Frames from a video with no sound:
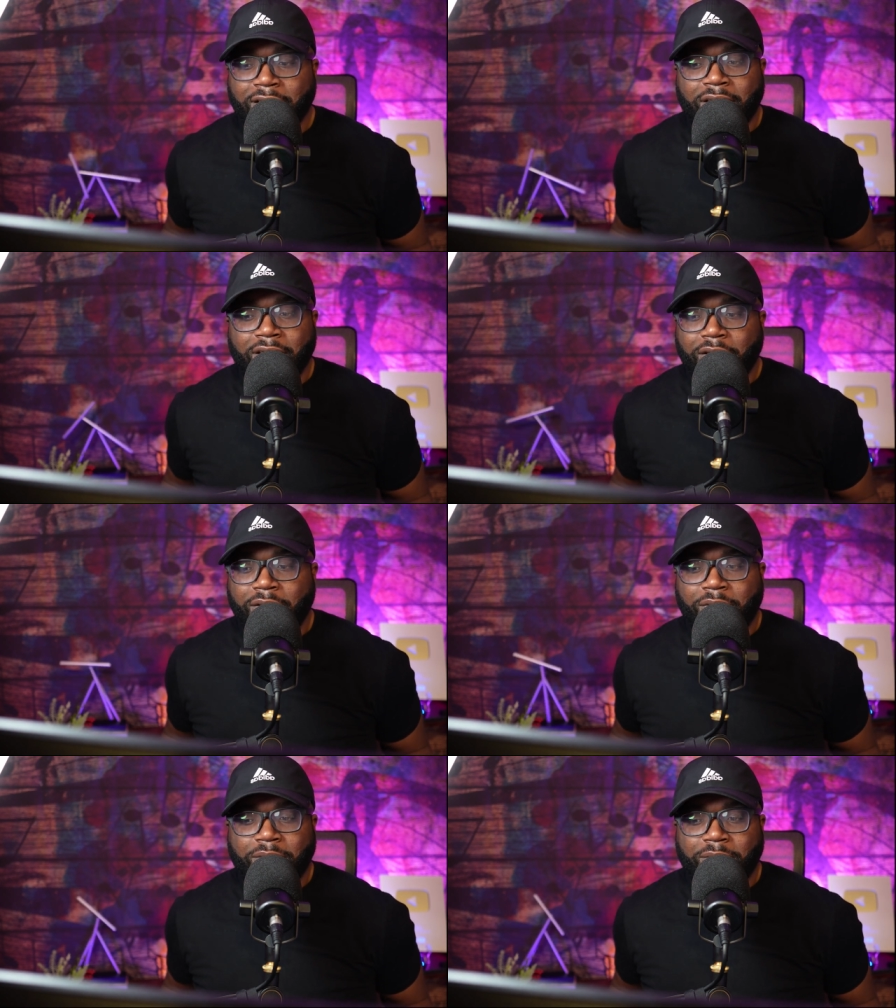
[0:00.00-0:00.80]
you
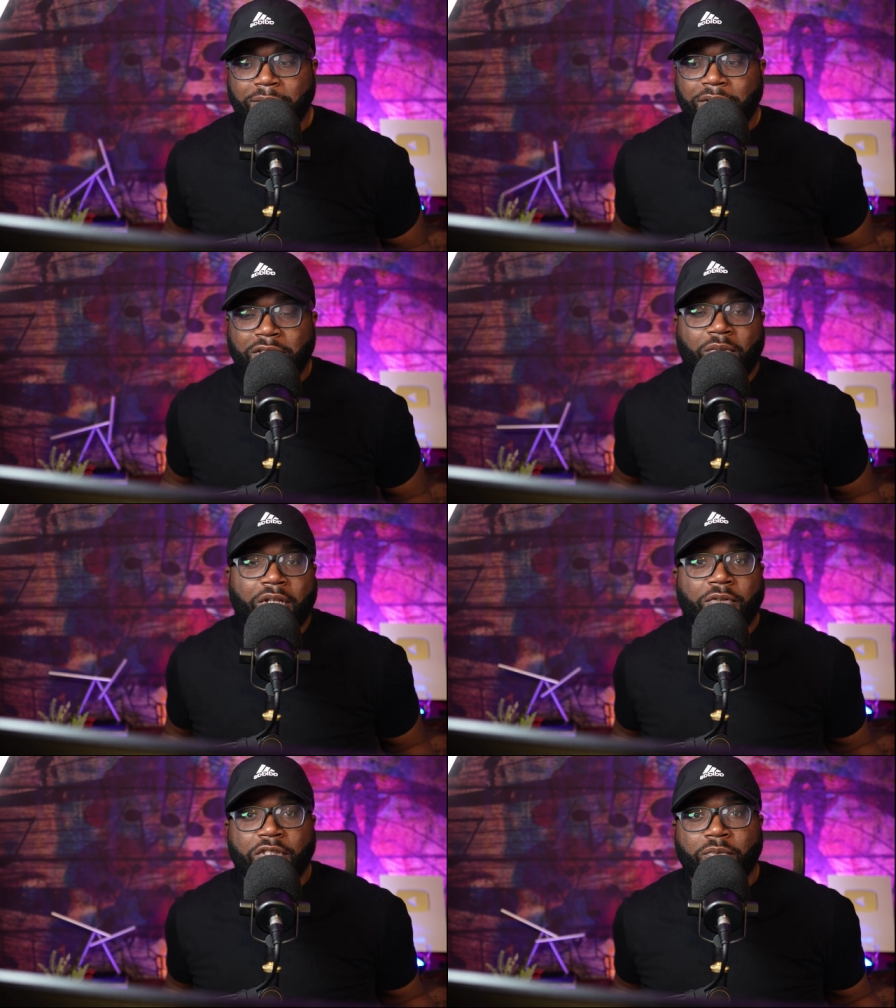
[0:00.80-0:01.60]
know, this is one
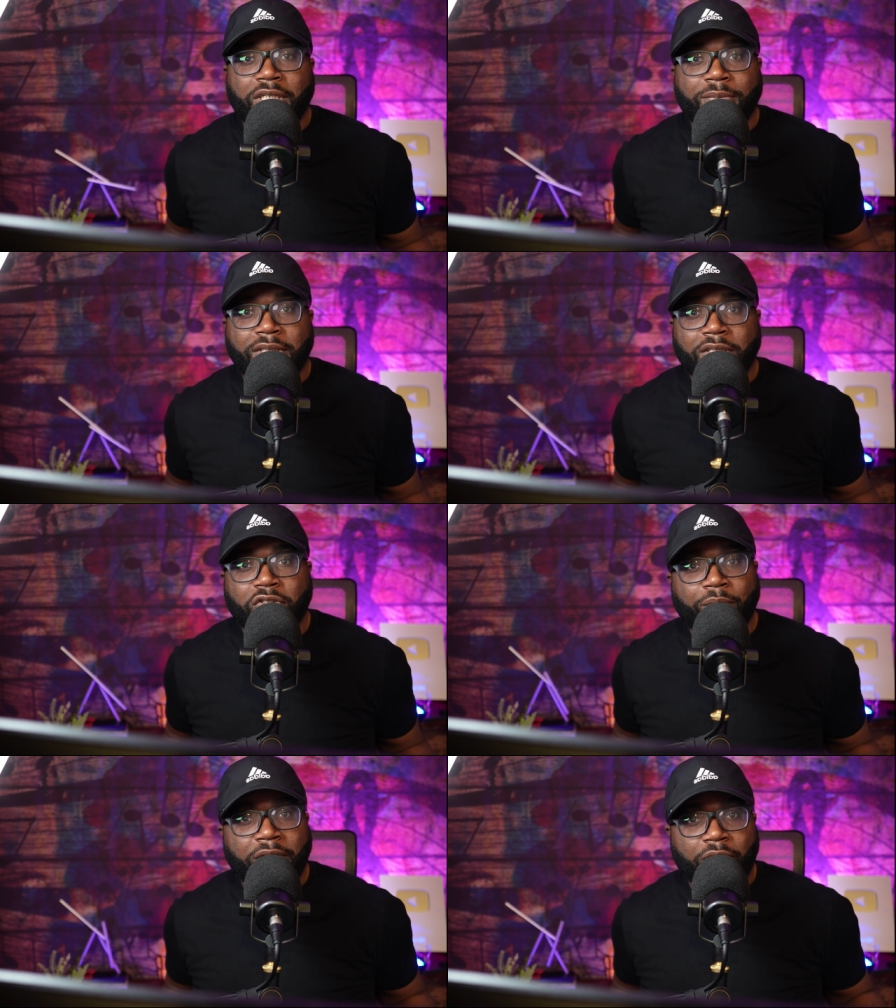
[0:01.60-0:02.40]
of the reasons we keep seeing
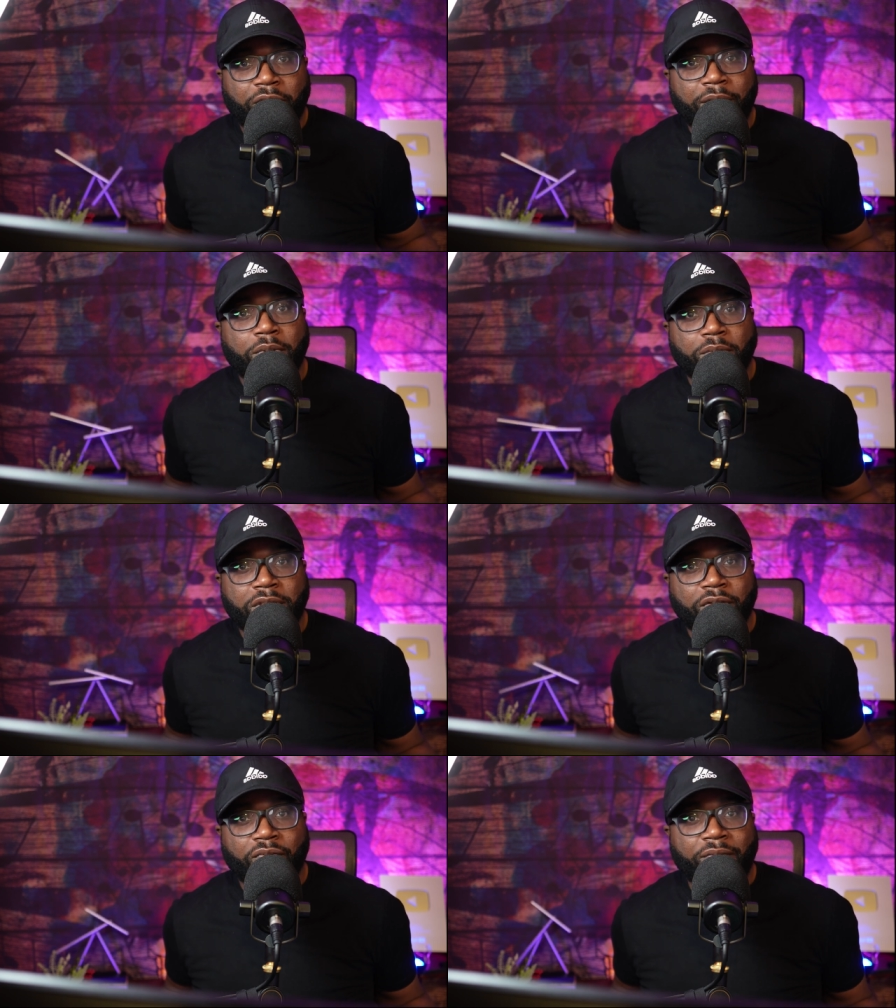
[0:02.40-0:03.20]
so many
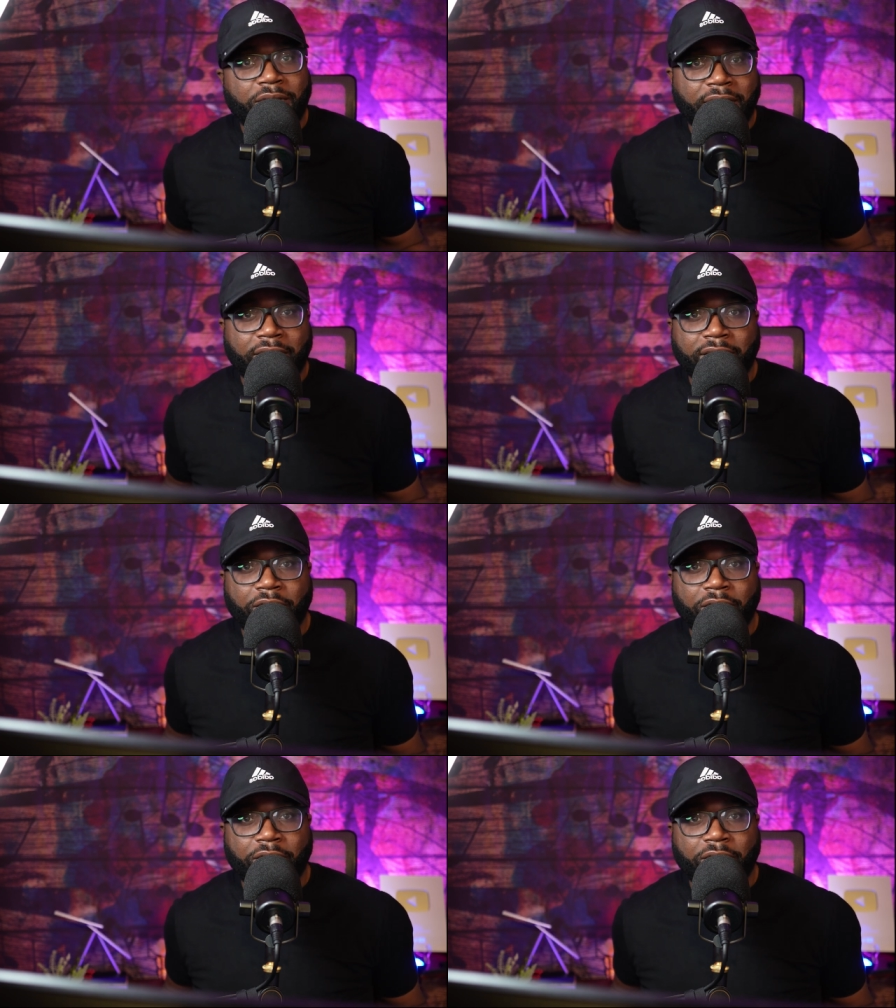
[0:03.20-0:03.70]
reboots of everything.